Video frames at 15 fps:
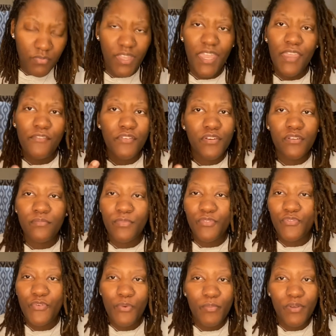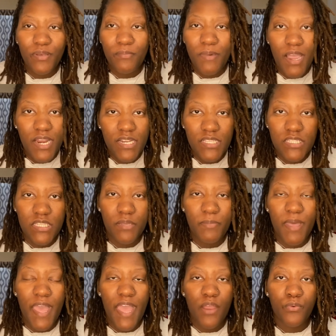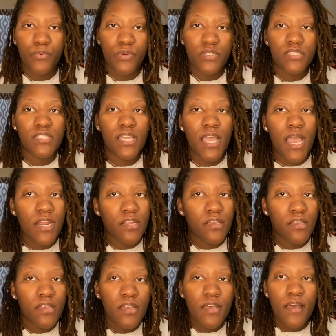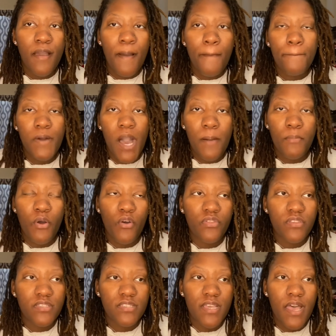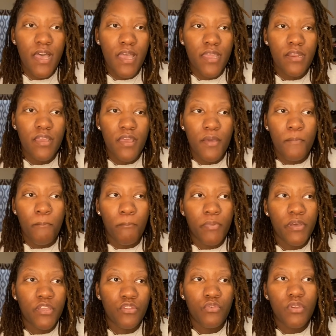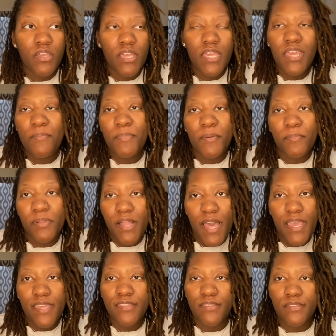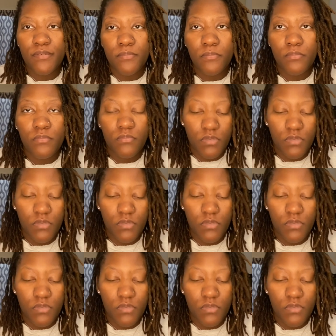even before putting my to sleep, I had one to kind of pop on the side, but you can keep applying them.